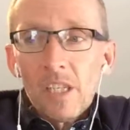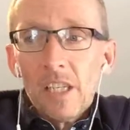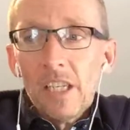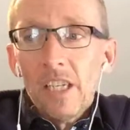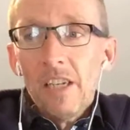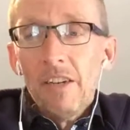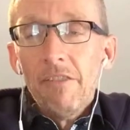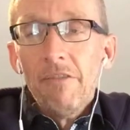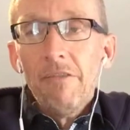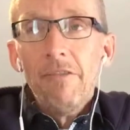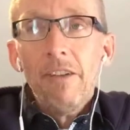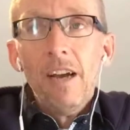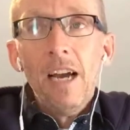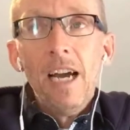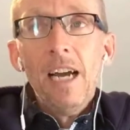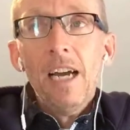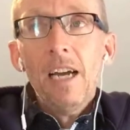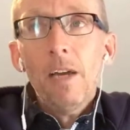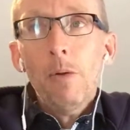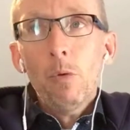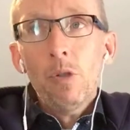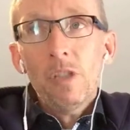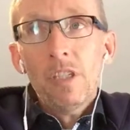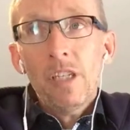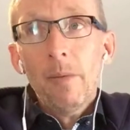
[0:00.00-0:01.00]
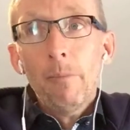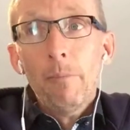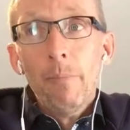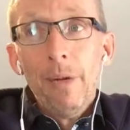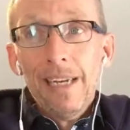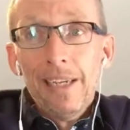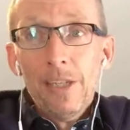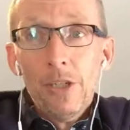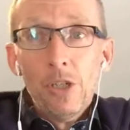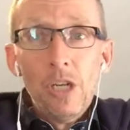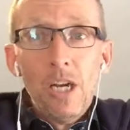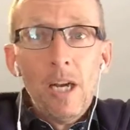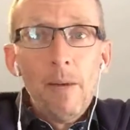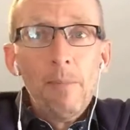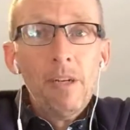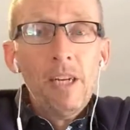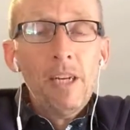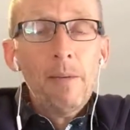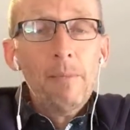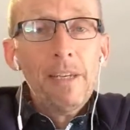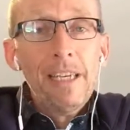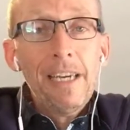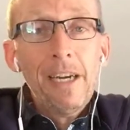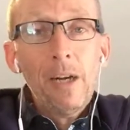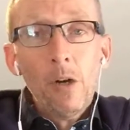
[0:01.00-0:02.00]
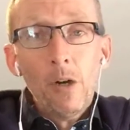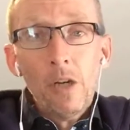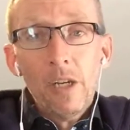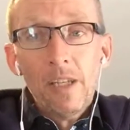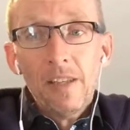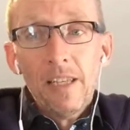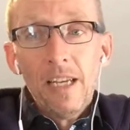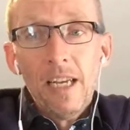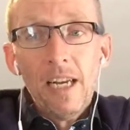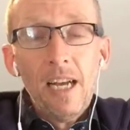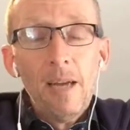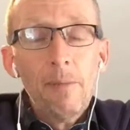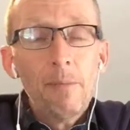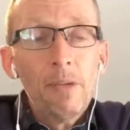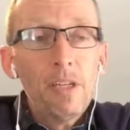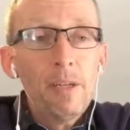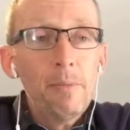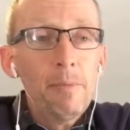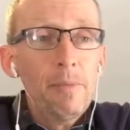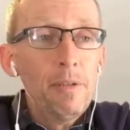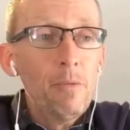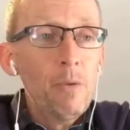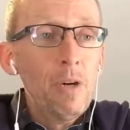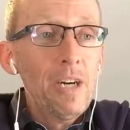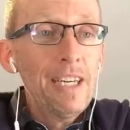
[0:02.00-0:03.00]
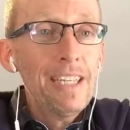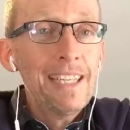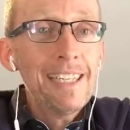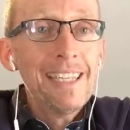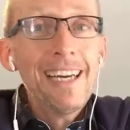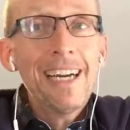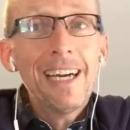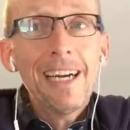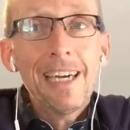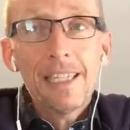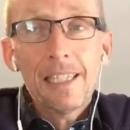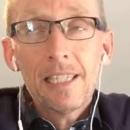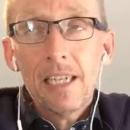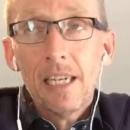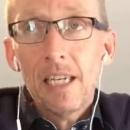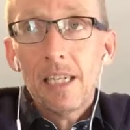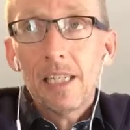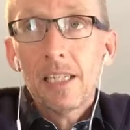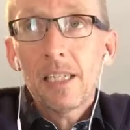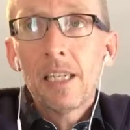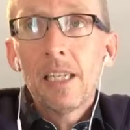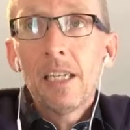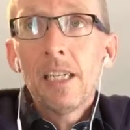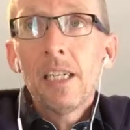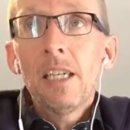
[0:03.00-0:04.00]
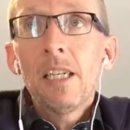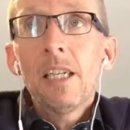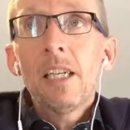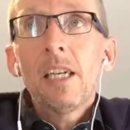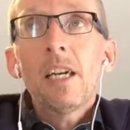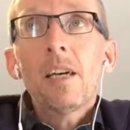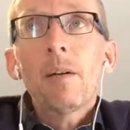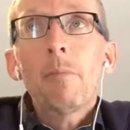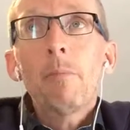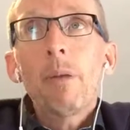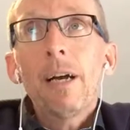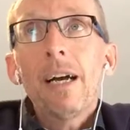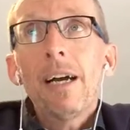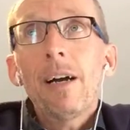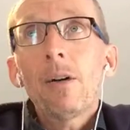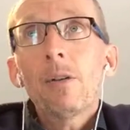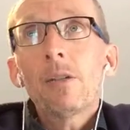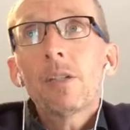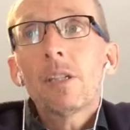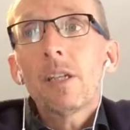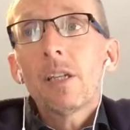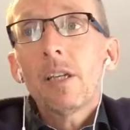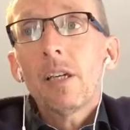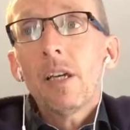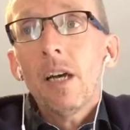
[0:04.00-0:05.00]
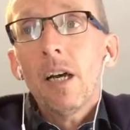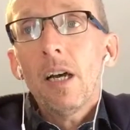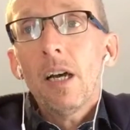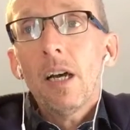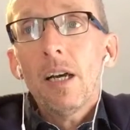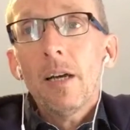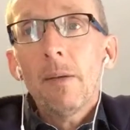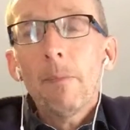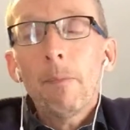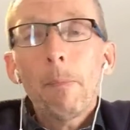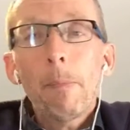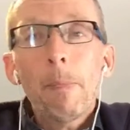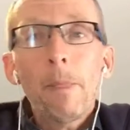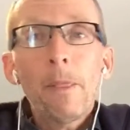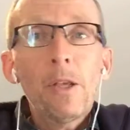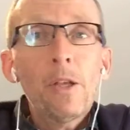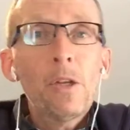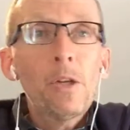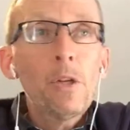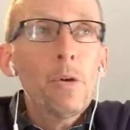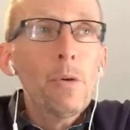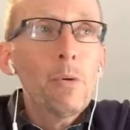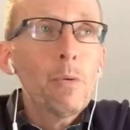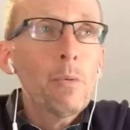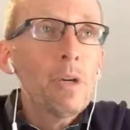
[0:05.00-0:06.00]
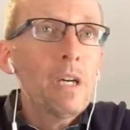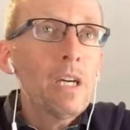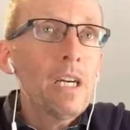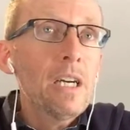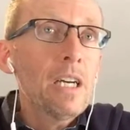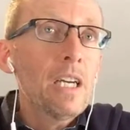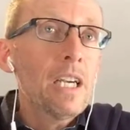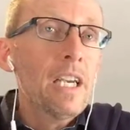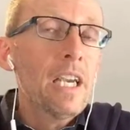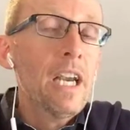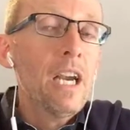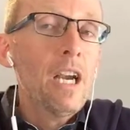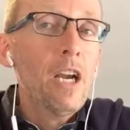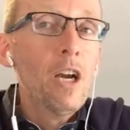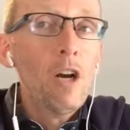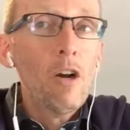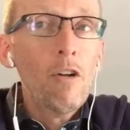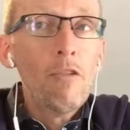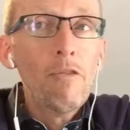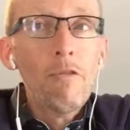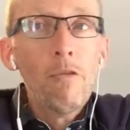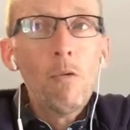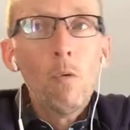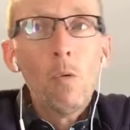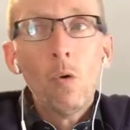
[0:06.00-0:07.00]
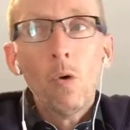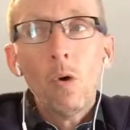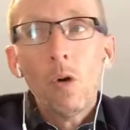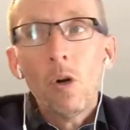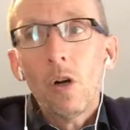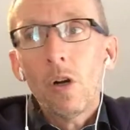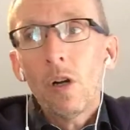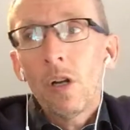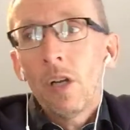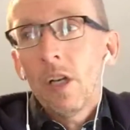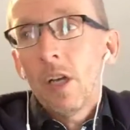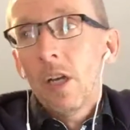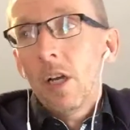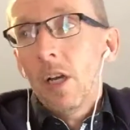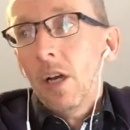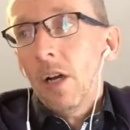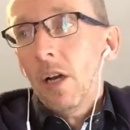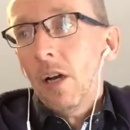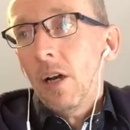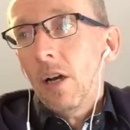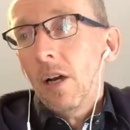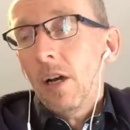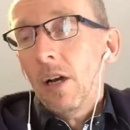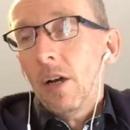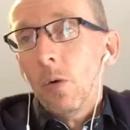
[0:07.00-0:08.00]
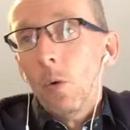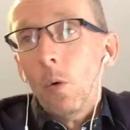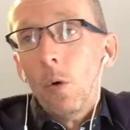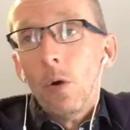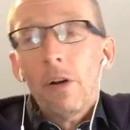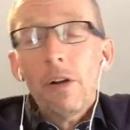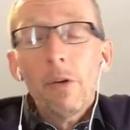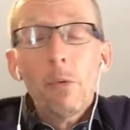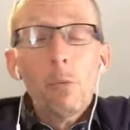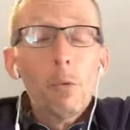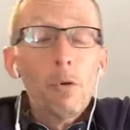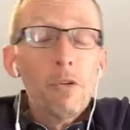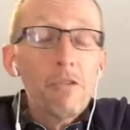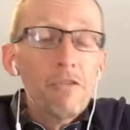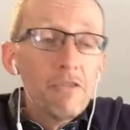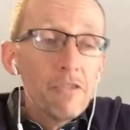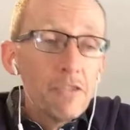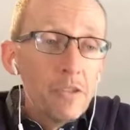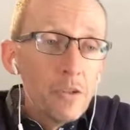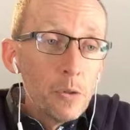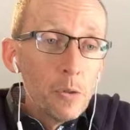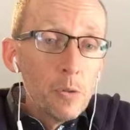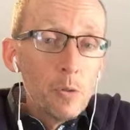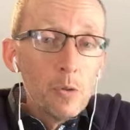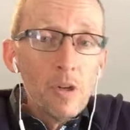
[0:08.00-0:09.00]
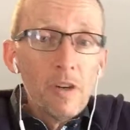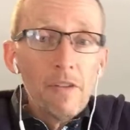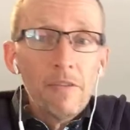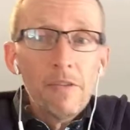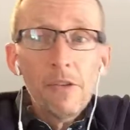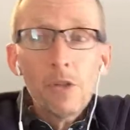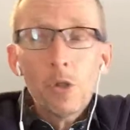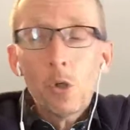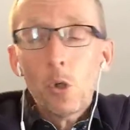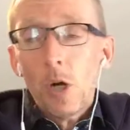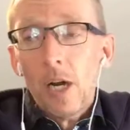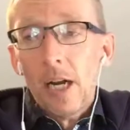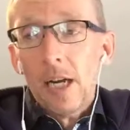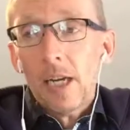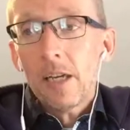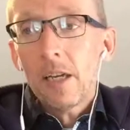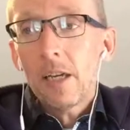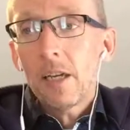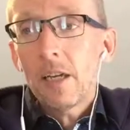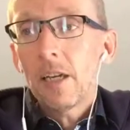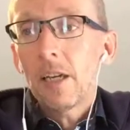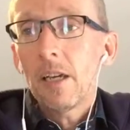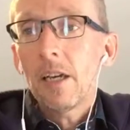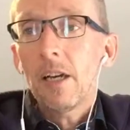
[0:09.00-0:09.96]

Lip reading: if I was a bike shop and I'm carrying that, I'm going to be writing content about care for or a review of the Trek